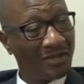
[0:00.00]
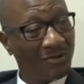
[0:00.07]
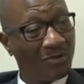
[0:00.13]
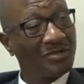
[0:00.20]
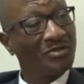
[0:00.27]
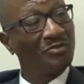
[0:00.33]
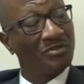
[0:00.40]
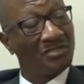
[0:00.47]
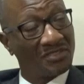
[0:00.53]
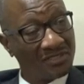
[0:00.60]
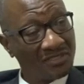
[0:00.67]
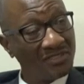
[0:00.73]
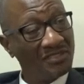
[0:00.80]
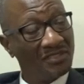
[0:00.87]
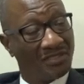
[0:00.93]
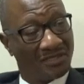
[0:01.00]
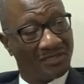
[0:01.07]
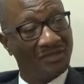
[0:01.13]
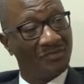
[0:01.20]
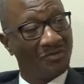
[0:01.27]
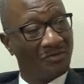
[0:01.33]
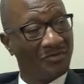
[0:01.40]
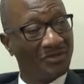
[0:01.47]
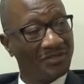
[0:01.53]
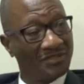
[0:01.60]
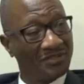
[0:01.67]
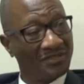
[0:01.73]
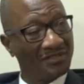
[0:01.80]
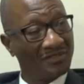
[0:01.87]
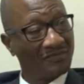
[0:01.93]
What we see at the
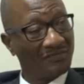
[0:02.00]
moment,